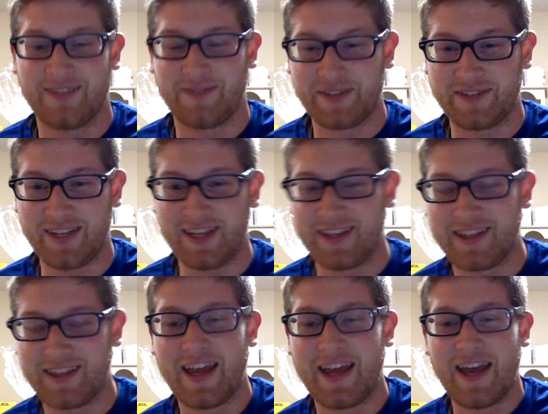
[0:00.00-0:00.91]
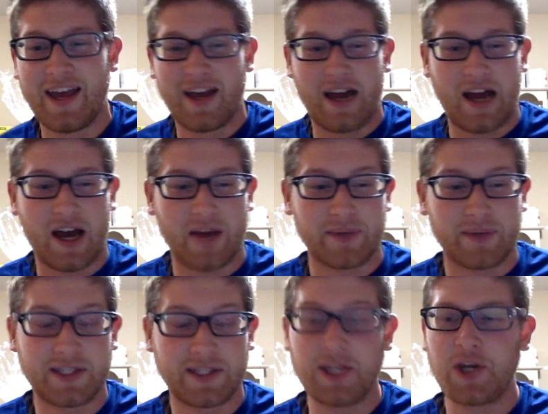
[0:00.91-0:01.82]
15th, to
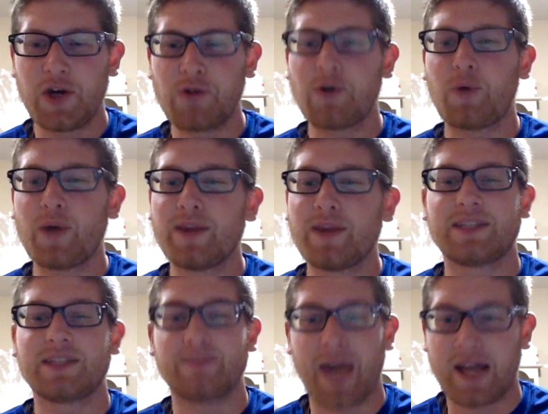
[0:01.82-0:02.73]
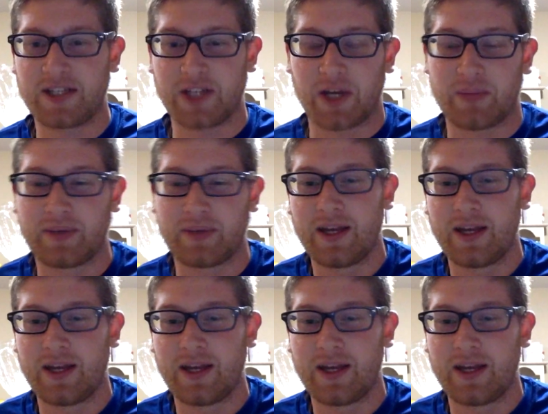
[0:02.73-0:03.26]
see who will win this matchup.